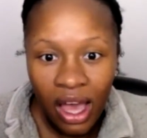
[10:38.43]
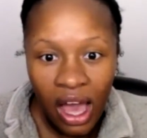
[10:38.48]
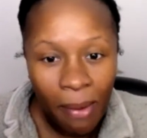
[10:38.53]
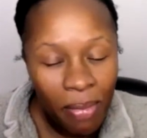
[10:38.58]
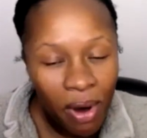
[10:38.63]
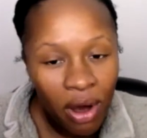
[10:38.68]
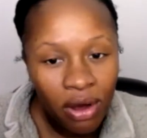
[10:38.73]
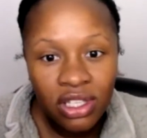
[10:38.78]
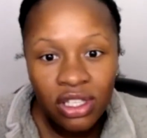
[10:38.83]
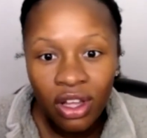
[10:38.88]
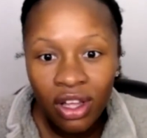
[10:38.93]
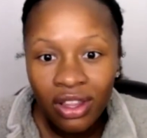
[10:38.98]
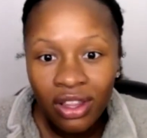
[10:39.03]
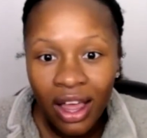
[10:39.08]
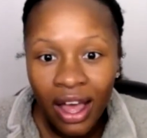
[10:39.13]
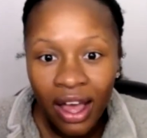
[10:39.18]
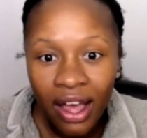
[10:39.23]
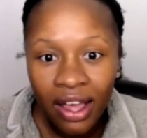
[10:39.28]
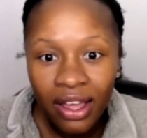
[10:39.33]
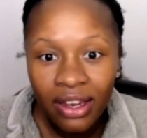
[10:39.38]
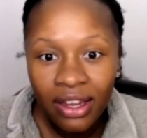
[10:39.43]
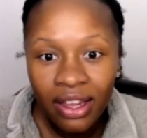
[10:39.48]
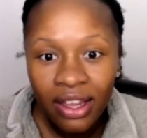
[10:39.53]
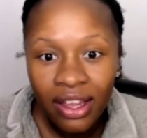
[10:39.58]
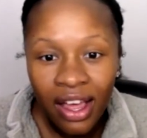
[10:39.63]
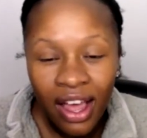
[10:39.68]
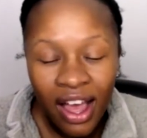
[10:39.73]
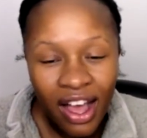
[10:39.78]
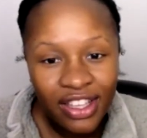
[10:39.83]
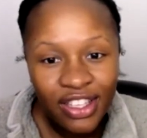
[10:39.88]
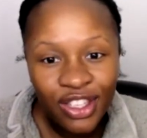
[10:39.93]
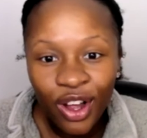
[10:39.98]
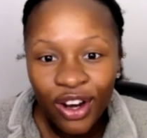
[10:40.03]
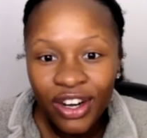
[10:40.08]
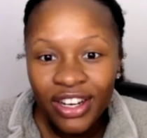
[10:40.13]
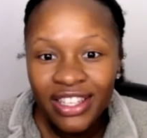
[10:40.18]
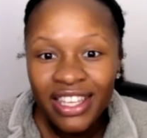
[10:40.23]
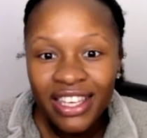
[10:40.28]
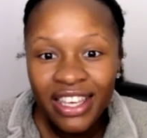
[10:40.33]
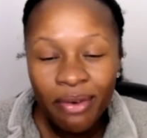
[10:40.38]
I
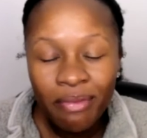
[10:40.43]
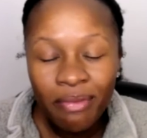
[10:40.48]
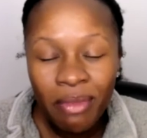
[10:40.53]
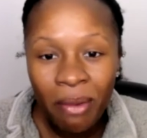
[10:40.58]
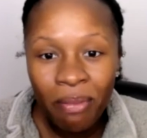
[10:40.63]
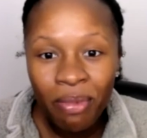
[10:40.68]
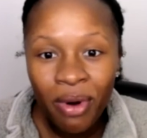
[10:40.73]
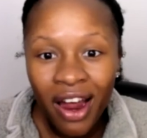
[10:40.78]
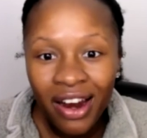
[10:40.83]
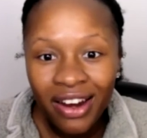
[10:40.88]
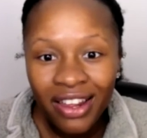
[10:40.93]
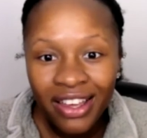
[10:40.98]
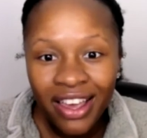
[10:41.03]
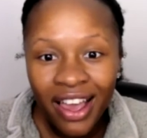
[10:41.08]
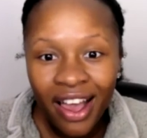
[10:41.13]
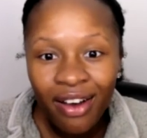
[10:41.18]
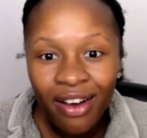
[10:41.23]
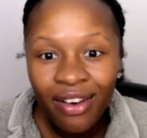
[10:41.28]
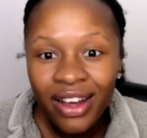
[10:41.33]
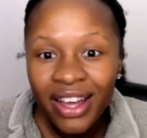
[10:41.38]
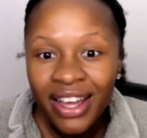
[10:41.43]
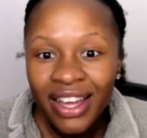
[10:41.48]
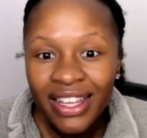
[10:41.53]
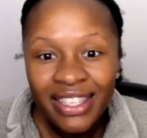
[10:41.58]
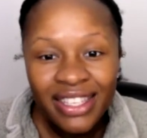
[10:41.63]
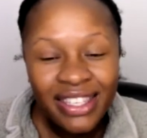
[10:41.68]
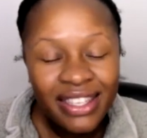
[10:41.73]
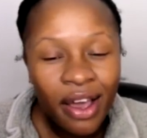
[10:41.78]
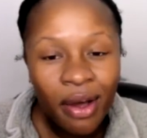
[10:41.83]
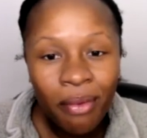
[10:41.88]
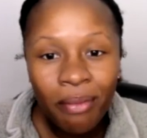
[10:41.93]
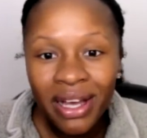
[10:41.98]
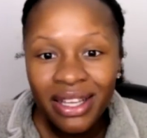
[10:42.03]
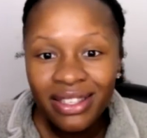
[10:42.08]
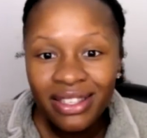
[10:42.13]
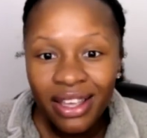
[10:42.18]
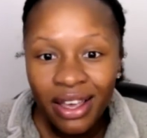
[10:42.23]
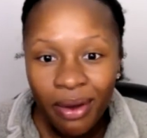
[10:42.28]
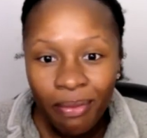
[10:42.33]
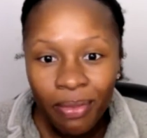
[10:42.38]
started to get my product out, sell my
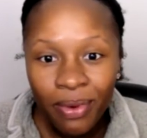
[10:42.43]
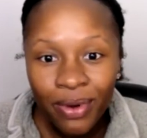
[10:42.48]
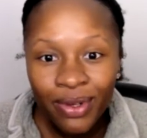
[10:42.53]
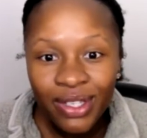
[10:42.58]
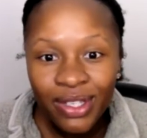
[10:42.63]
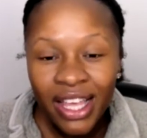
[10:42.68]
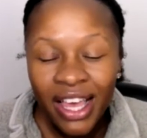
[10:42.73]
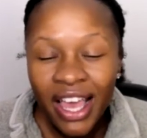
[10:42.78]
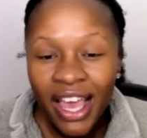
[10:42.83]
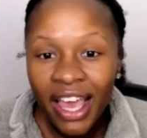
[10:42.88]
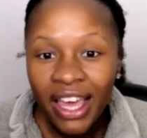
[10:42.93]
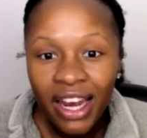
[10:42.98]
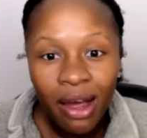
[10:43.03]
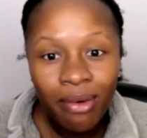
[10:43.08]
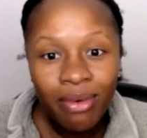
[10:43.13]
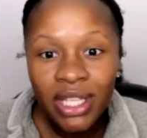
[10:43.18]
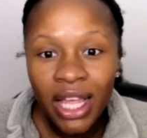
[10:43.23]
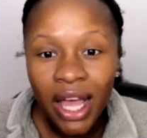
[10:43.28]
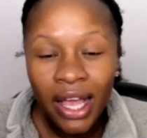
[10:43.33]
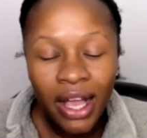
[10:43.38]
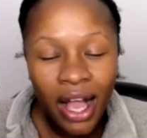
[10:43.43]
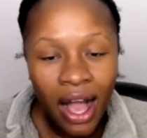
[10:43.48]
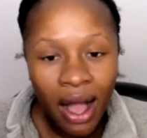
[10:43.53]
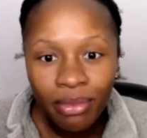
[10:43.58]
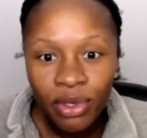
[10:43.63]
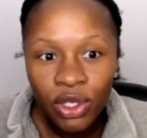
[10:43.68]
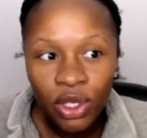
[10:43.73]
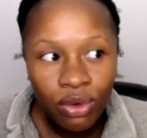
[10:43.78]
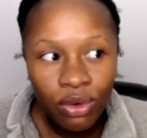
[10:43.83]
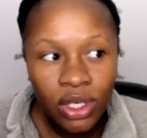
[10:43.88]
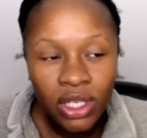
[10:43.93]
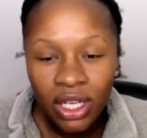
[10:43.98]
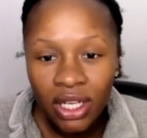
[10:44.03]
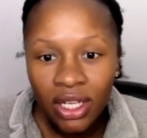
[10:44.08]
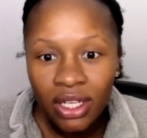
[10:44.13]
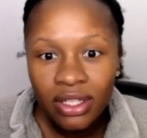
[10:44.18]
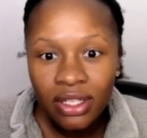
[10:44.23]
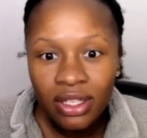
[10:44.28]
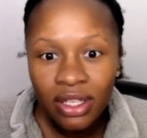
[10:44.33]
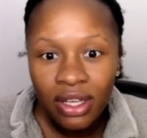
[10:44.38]
samples, and I was like, I'm doing
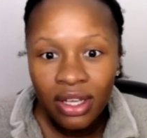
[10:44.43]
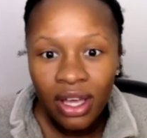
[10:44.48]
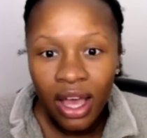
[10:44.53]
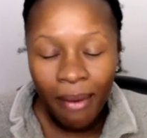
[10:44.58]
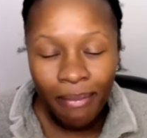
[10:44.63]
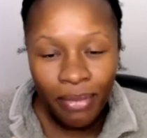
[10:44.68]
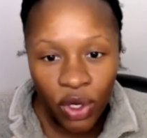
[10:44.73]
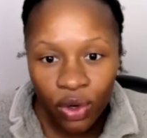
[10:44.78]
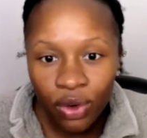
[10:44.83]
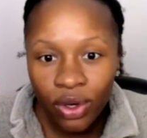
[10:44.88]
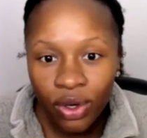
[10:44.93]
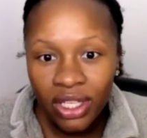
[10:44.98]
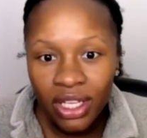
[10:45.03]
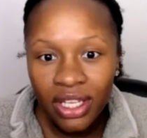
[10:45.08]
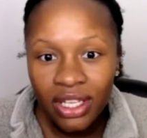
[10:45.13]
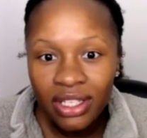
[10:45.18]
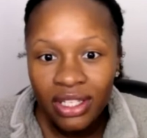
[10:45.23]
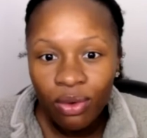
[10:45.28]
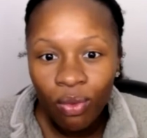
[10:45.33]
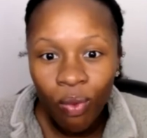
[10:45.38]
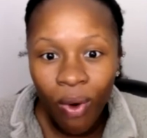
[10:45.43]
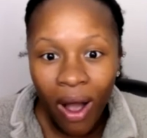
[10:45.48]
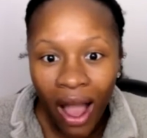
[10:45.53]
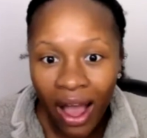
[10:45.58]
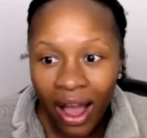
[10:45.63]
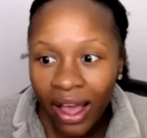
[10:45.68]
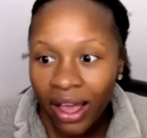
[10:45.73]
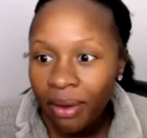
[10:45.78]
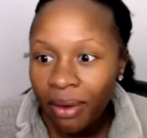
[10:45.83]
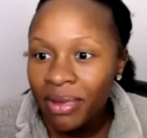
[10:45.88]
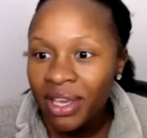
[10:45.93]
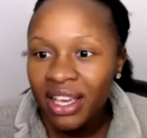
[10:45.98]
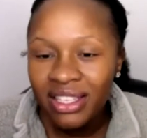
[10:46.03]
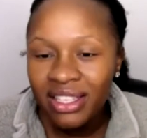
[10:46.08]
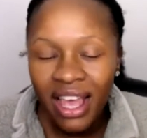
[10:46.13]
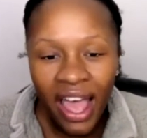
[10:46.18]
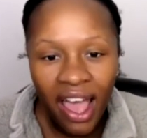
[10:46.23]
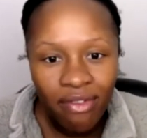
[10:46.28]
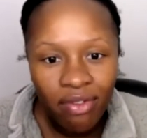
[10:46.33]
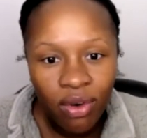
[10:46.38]
this. Why?
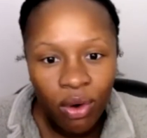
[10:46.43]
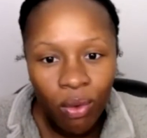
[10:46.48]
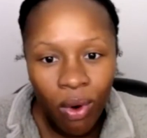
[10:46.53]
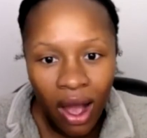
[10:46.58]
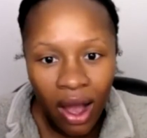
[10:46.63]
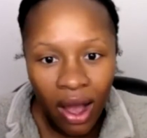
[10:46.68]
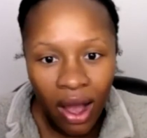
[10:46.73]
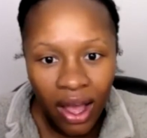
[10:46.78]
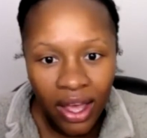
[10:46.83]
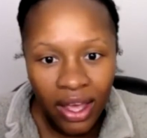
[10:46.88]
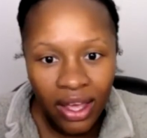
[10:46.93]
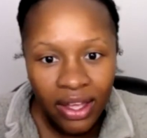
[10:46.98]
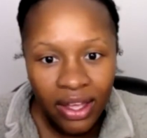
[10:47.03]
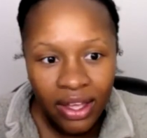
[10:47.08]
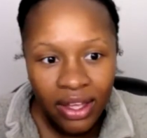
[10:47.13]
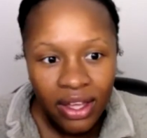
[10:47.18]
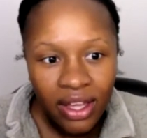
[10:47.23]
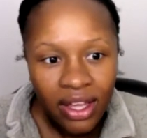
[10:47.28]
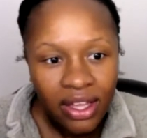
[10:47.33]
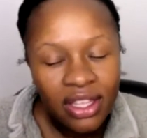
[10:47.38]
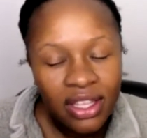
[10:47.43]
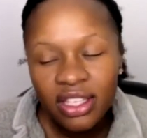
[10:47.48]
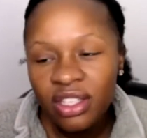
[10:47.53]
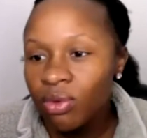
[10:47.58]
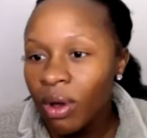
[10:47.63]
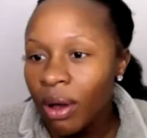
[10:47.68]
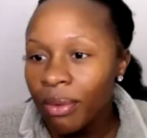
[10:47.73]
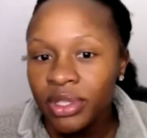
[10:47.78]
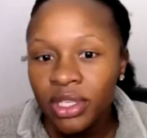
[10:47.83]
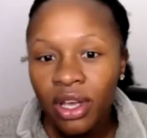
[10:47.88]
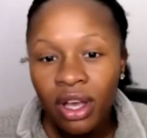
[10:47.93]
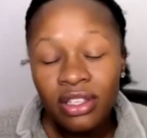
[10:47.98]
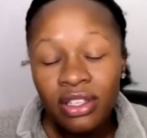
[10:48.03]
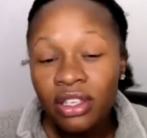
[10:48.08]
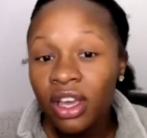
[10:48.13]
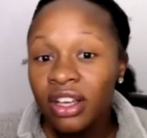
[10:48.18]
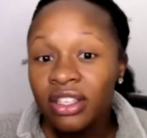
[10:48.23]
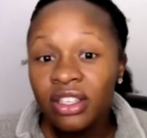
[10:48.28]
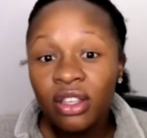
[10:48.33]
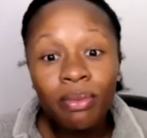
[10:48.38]
Because I have a why. This is why we talk
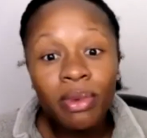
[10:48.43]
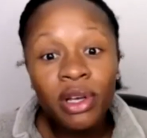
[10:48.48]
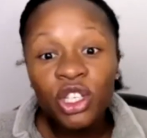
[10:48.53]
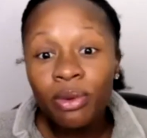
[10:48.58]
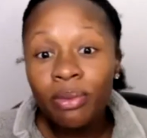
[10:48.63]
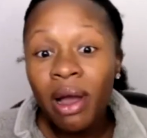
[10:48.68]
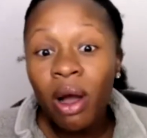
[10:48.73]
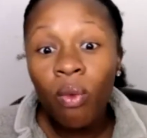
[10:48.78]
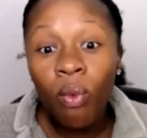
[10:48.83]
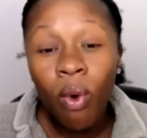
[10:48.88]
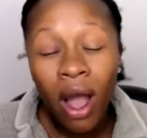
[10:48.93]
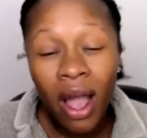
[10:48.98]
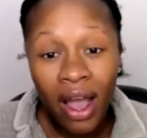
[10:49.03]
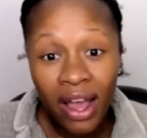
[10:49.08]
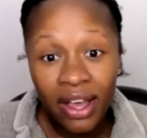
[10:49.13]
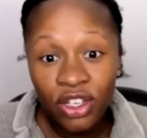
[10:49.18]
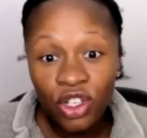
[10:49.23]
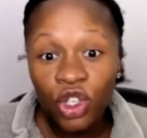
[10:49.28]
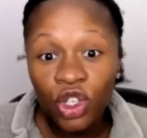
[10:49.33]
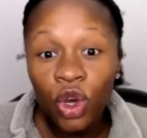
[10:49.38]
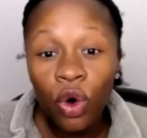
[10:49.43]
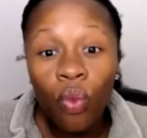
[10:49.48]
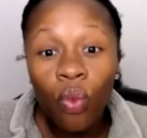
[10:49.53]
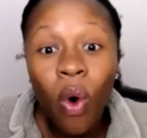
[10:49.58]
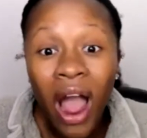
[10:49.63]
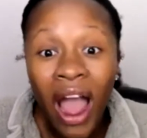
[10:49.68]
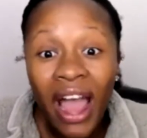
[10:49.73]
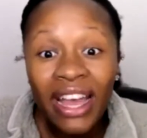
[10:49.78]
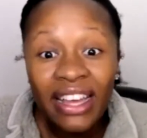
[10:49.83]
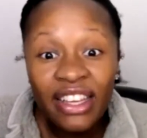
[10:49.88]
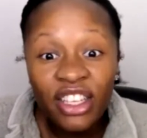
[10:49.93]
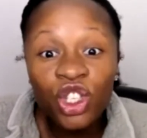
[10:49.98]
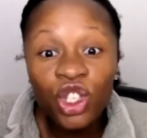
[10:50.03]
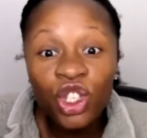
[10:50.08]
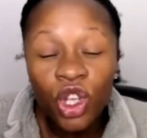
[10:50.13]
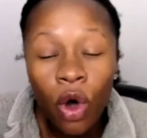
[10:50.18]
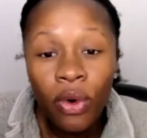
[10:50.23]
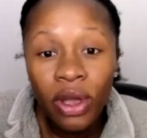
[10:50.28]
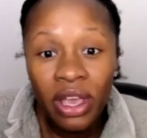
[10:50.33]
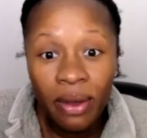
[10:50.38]
to y'all so much about whys. Your why is
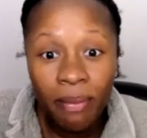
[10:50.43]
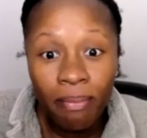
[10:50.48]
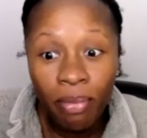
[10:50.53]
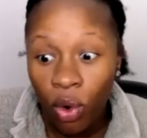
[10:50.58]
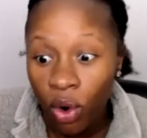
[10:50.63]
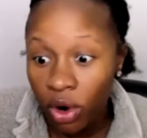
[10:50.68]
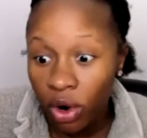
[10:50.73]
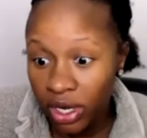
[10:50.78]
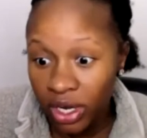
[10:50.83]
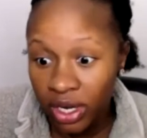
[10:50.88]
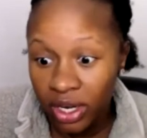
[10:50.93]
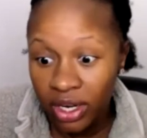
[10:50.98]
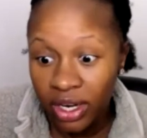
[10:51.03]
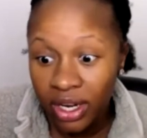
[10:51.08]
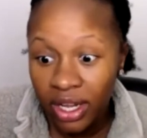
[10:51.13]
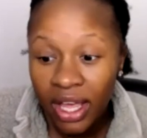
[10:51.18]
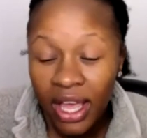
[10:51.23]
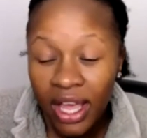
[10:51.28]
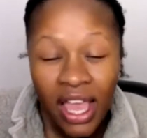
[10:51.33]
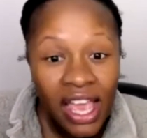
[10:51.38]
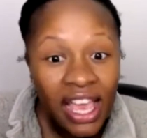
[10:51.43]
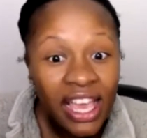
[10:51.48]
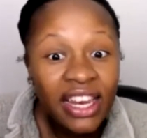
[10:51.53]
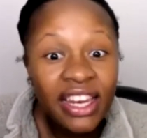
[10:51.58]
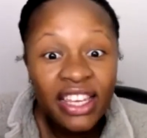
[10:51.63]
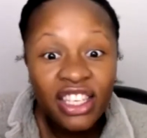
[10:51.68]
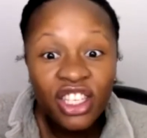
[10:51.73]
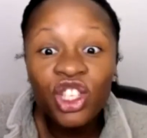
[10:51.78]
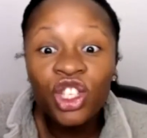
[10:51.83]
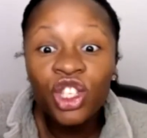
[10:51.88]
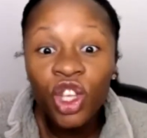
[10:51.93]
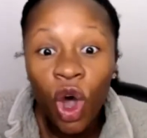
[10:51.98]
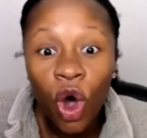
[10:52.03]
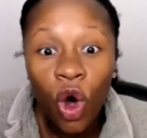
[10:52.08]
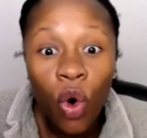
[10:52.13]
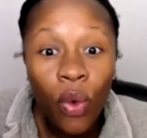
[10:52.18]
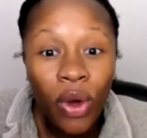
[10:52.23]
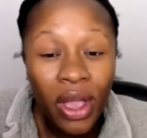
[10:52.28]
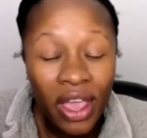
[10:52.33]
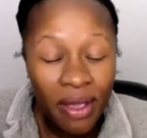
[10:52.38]
so important. It is
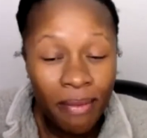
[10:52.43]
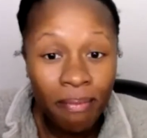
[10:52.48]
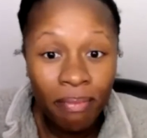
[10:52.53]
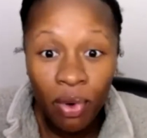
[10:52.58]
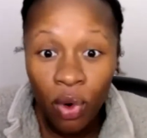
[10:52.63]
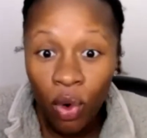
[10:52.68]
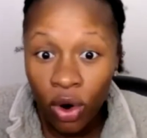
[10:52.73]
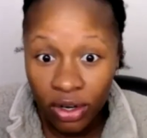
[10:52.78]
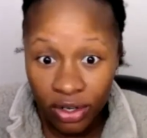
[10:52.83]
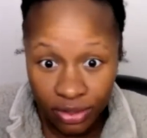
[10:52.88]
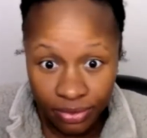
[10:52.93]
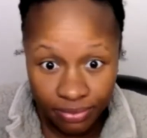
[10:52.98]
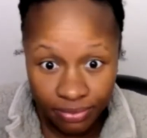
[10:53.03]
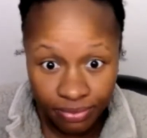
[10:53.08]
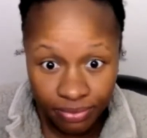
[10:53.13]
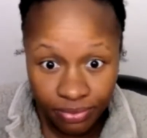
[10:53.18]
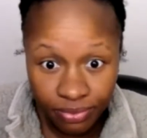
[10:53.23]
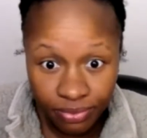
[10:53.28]
so important.